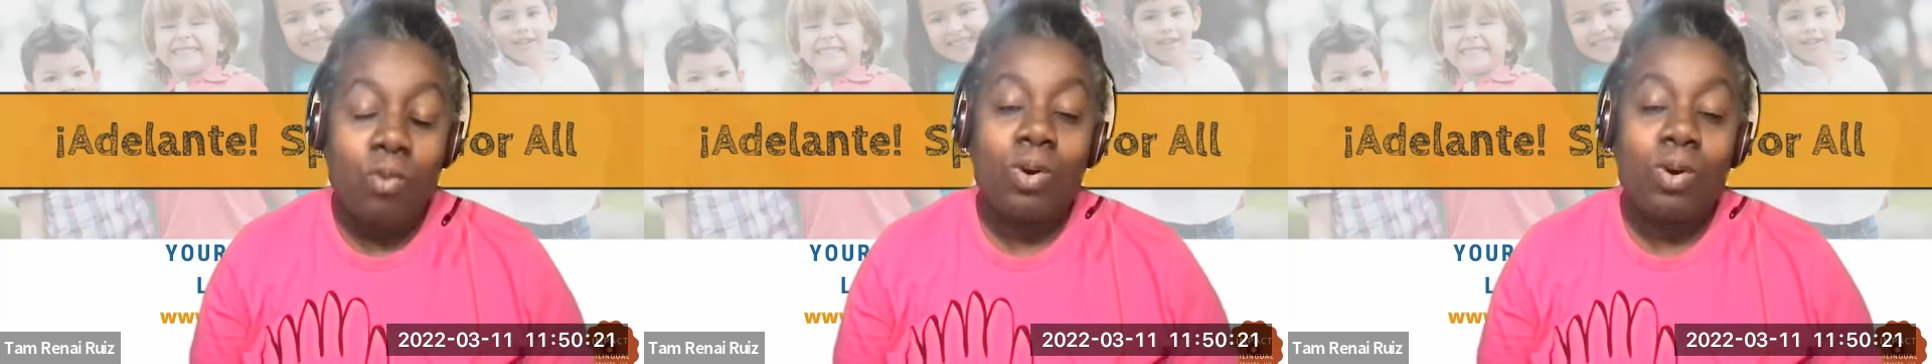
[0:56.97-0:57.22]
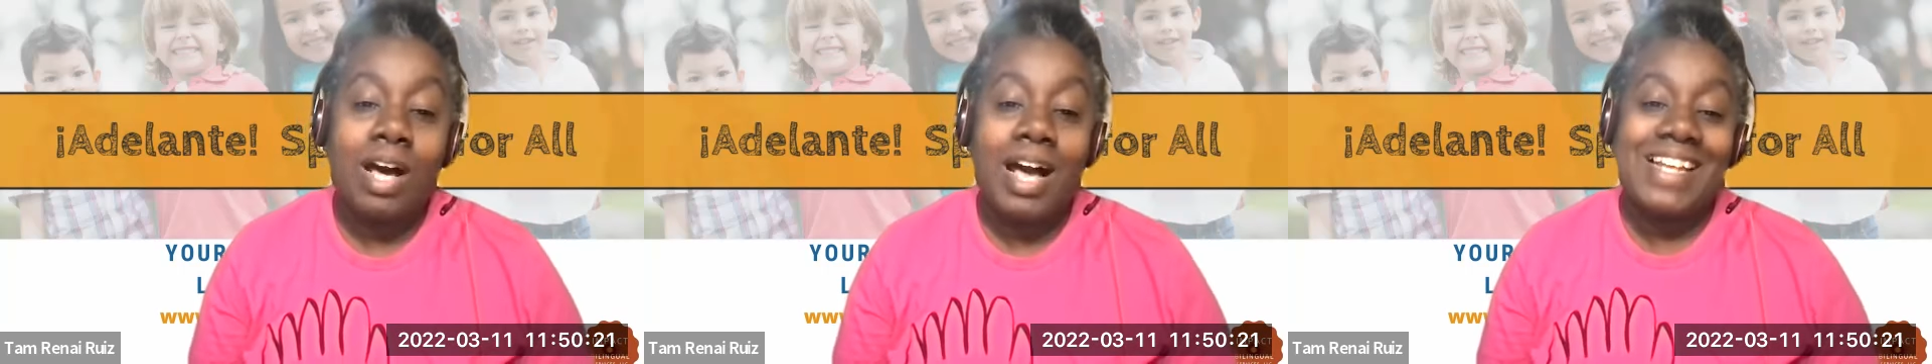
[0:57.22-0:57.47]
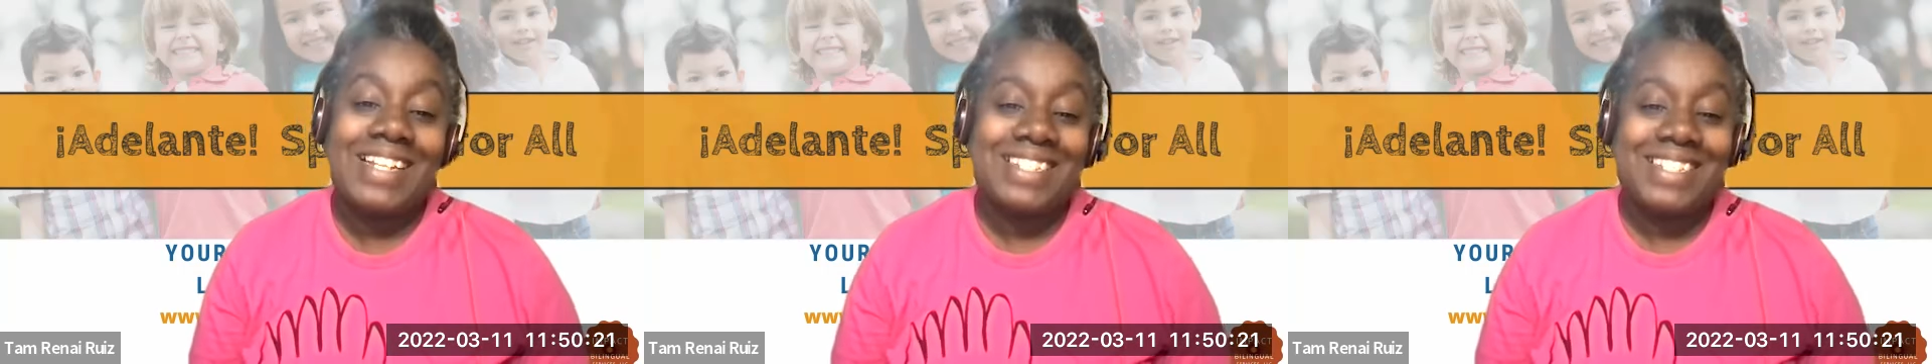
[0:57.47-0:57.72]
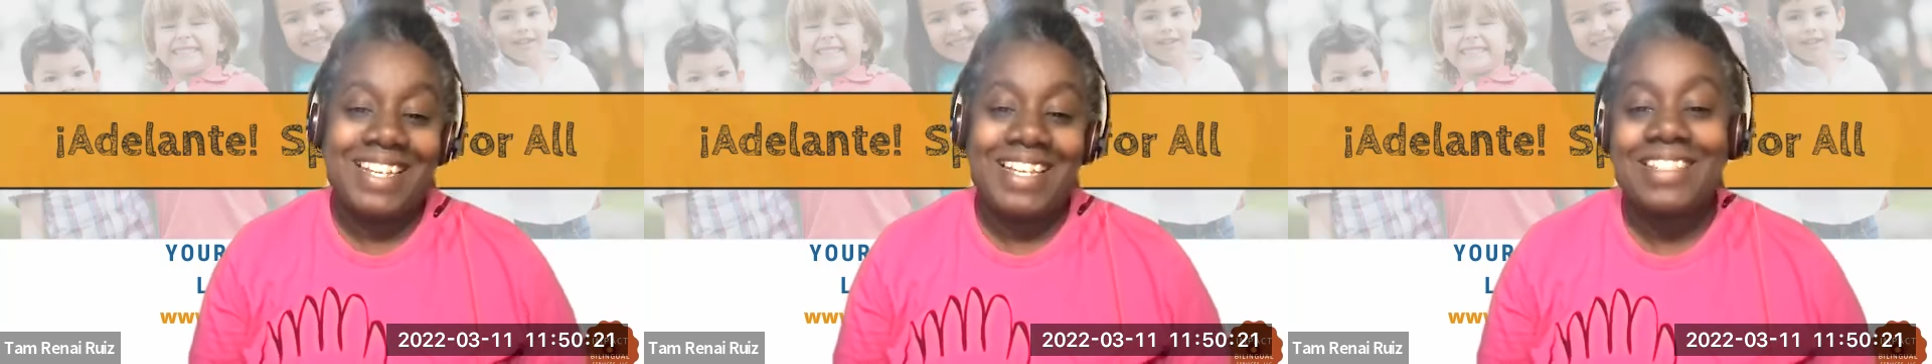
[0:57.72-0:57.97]
Well, I
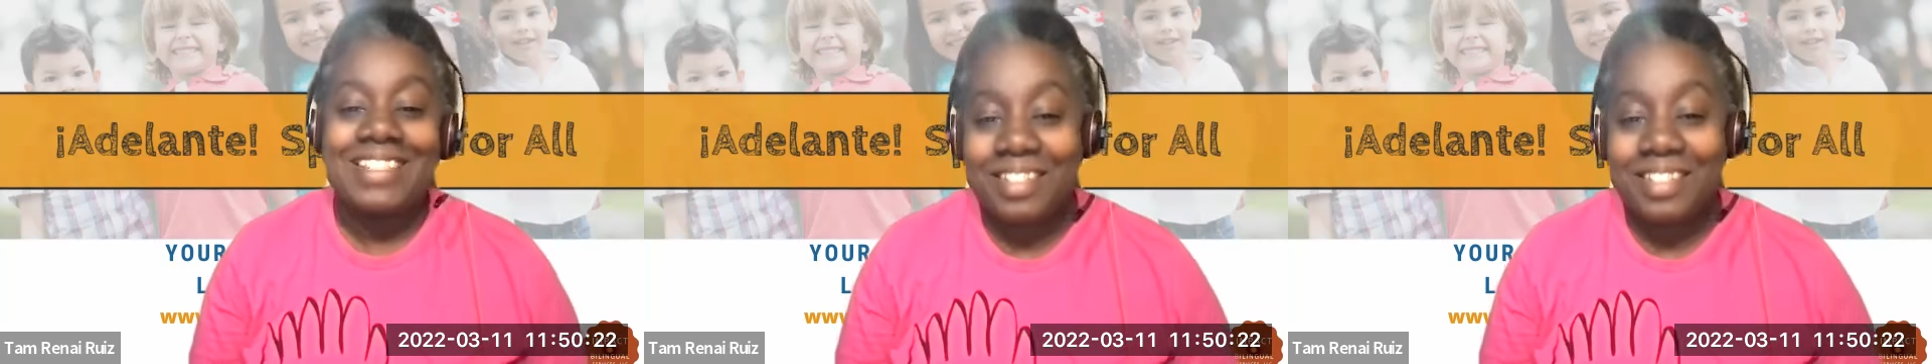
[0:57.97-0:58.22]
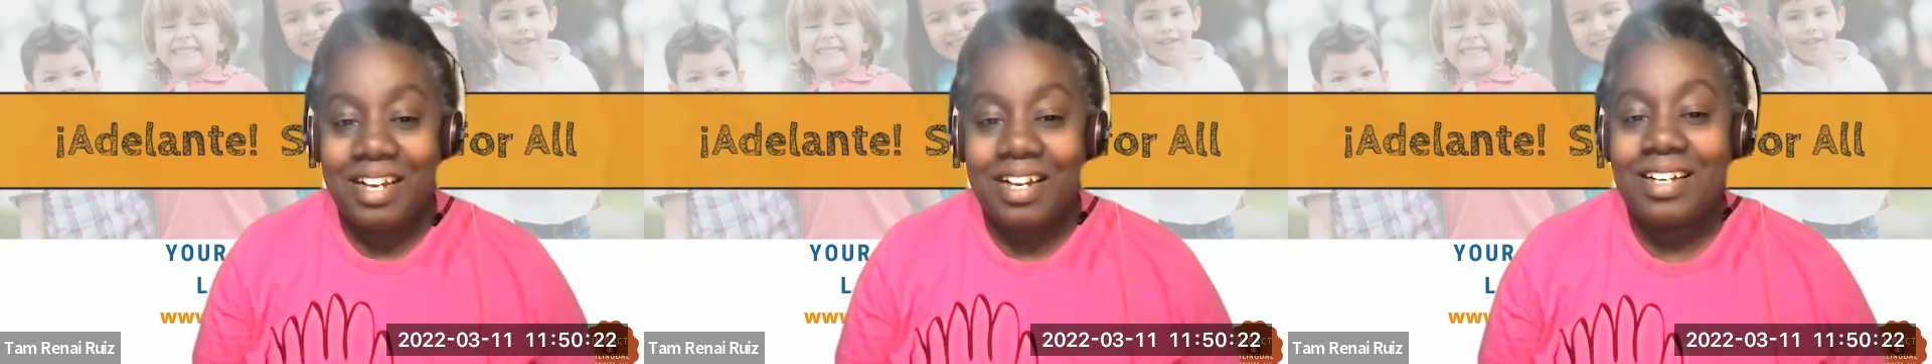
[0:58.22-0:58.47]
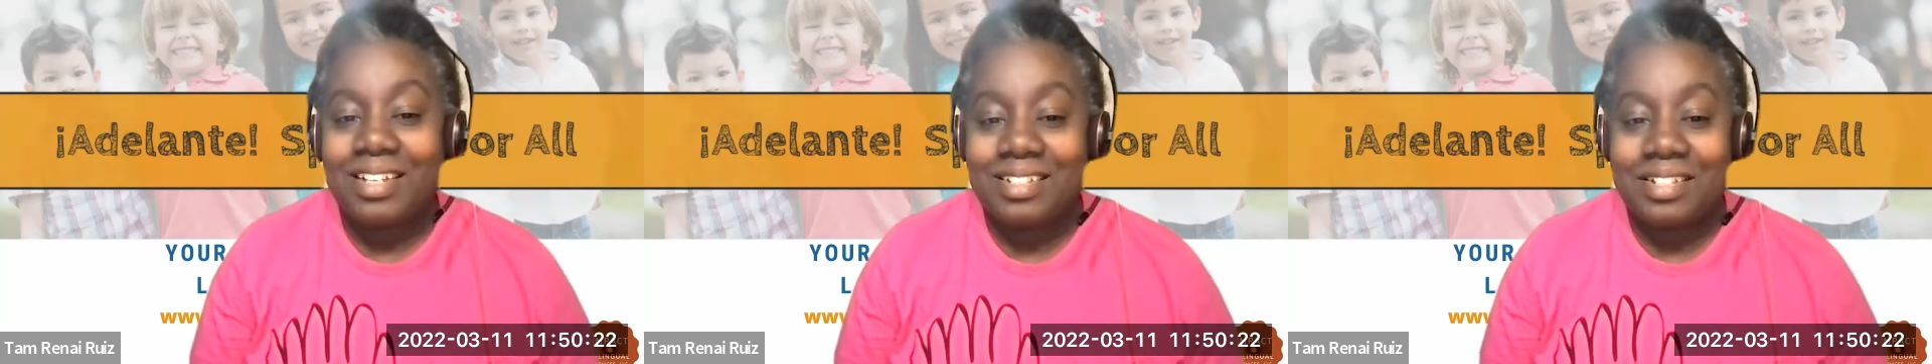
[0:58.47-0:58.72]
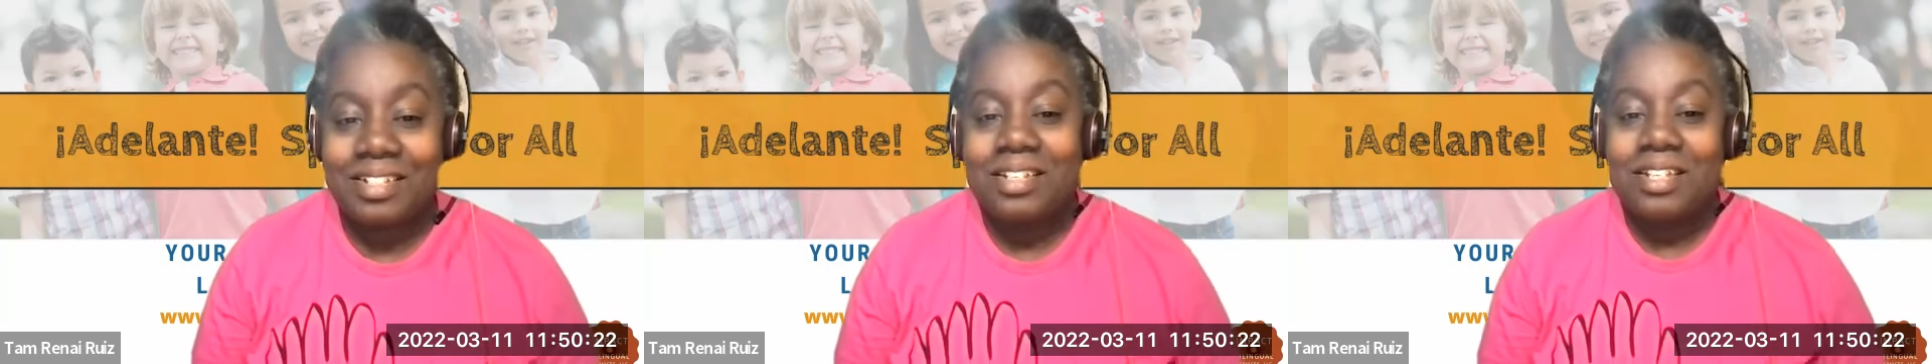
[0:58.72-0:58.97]
just got